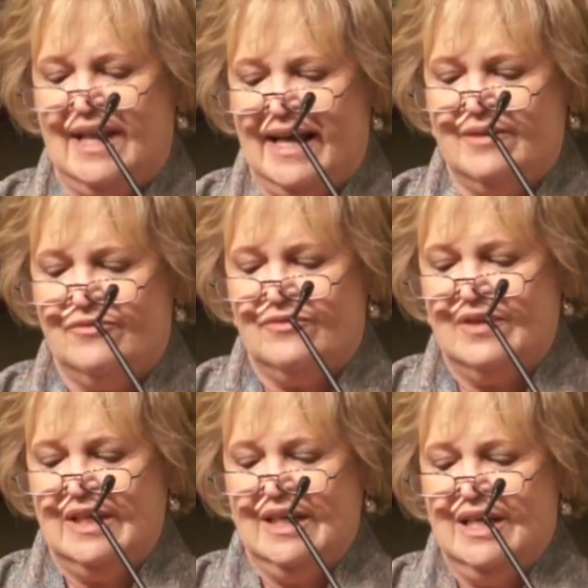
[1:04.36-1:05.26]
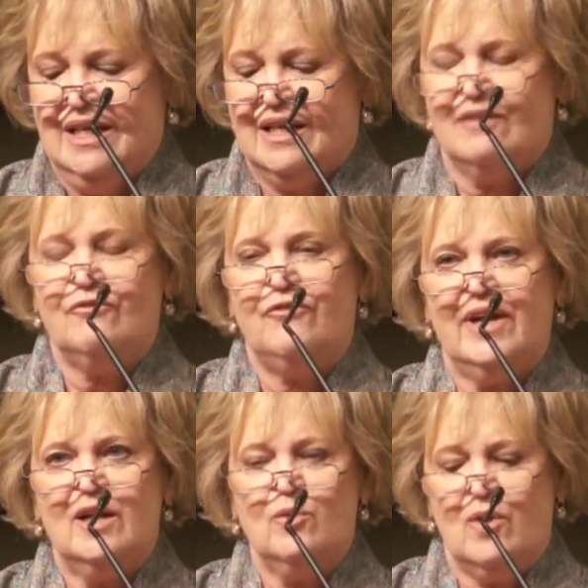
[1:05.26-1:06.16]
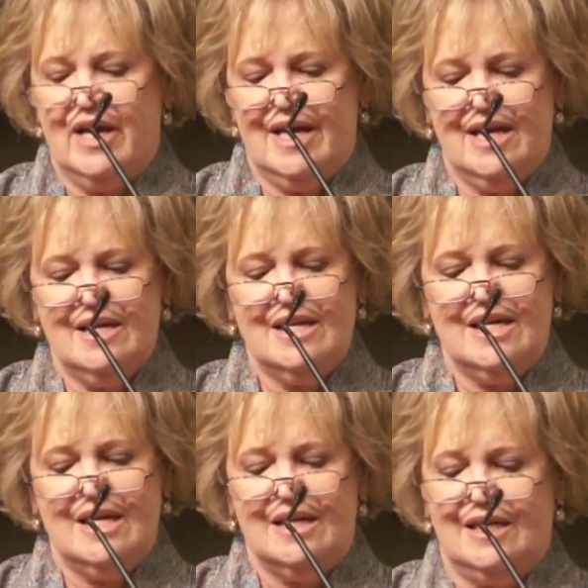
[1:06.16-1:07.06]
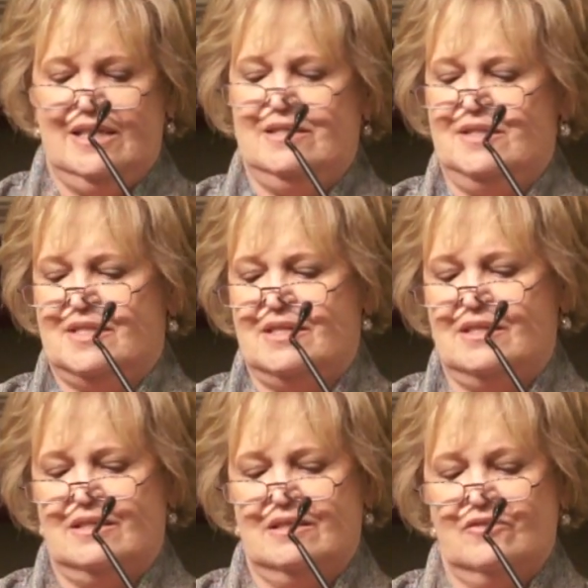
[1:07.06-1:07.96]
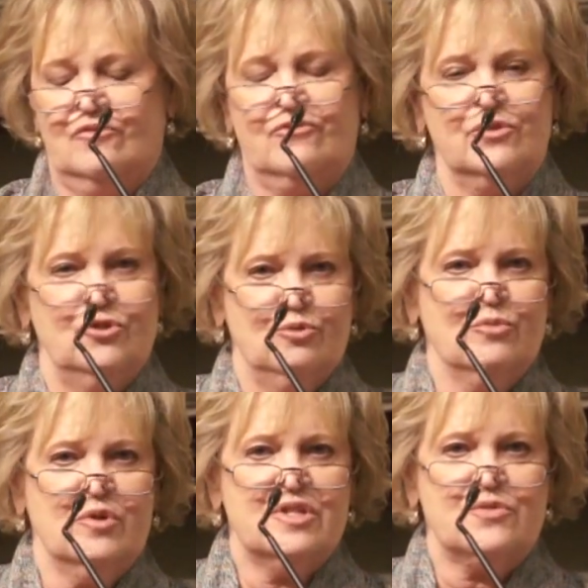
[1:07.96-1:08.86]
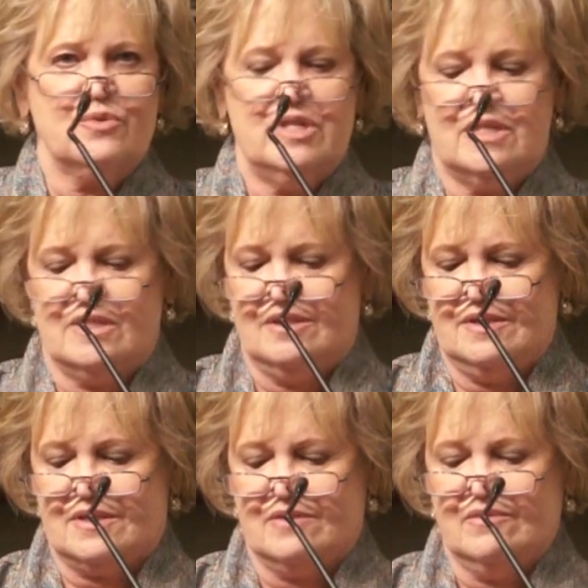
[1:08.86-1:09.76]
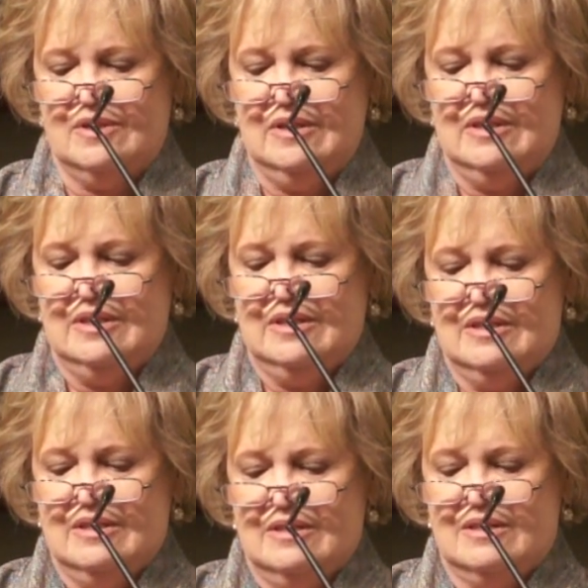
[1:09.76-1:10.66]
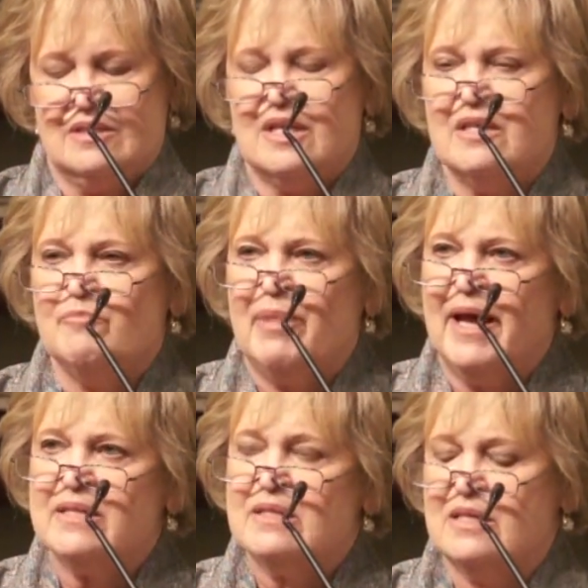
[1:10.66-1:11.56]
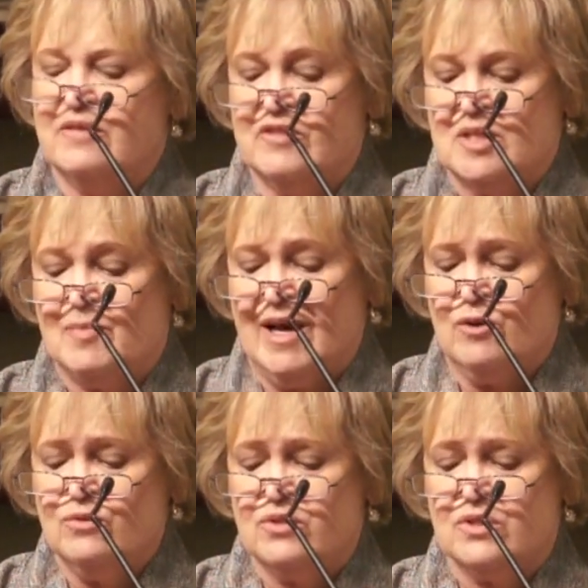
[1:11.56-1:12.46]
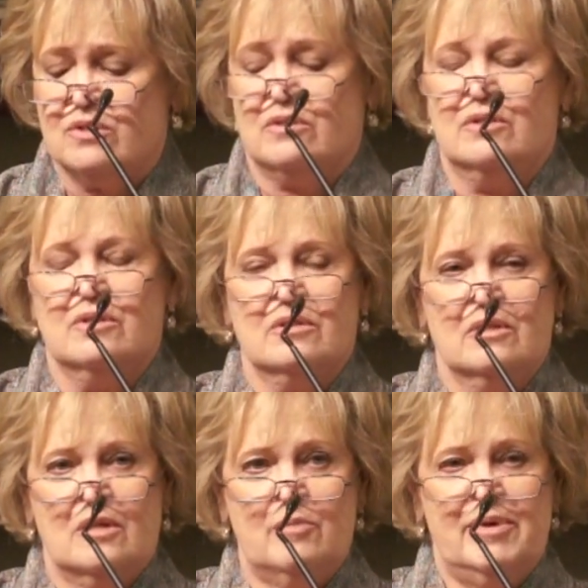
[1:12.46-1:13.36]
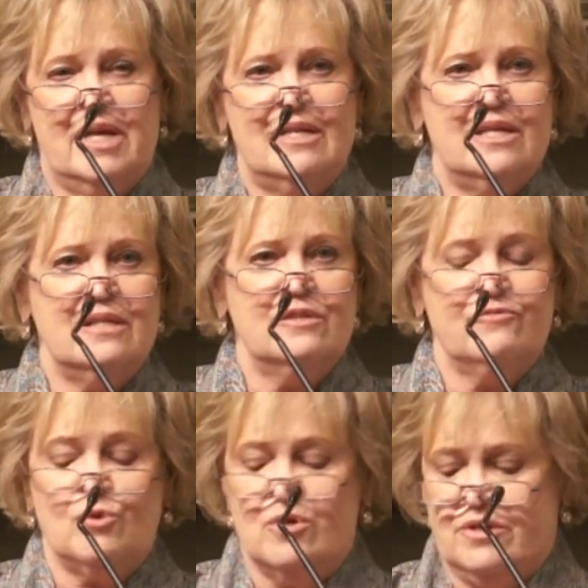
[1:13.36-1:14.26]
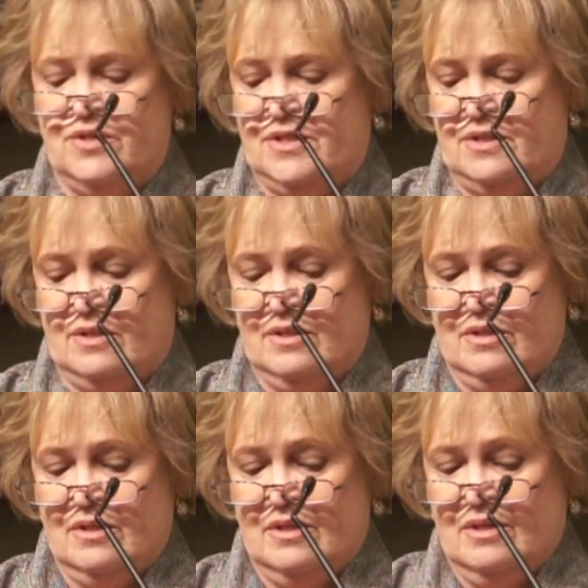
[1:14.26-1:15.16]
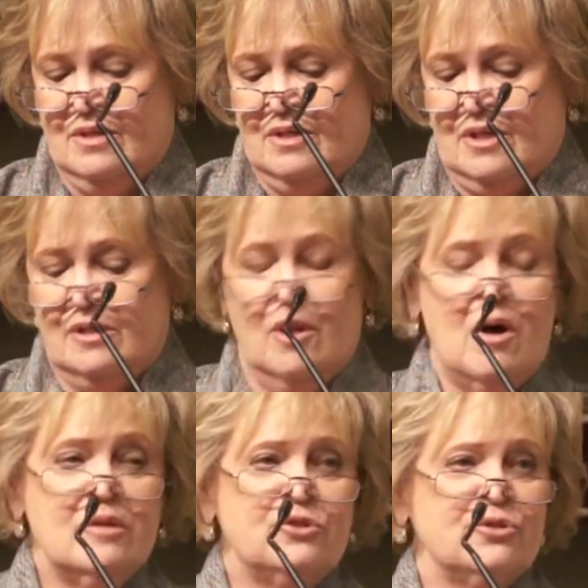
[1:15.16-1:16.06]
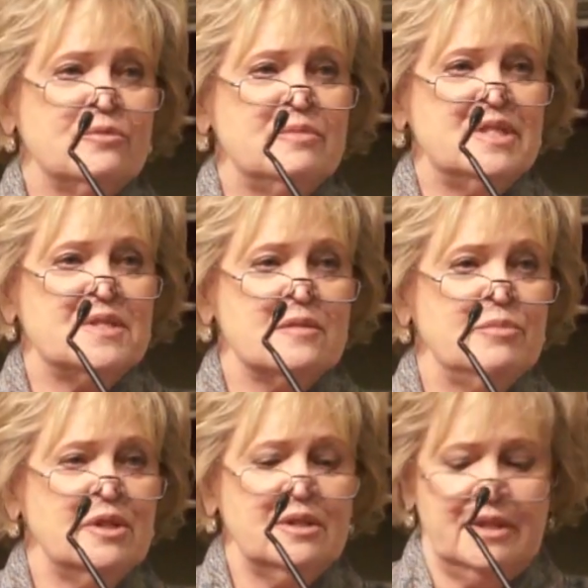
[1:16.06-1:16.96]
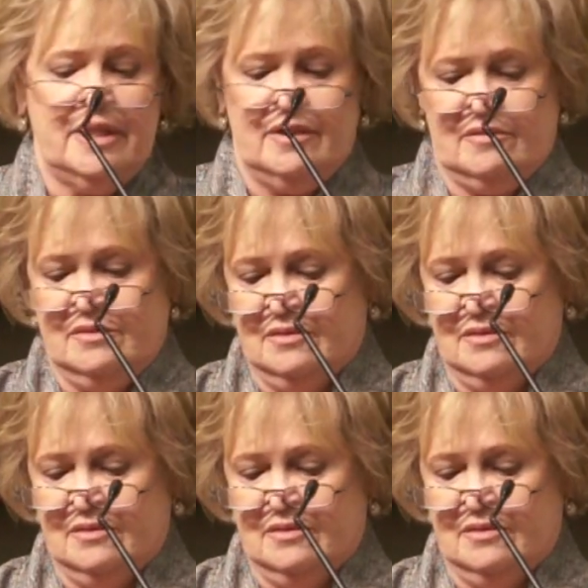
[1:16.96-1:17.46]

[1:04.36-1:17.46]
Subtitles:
life can fade away in an instant for numerous reasons. The sudden passing of a spouse, a pending divorce, a long-term disability,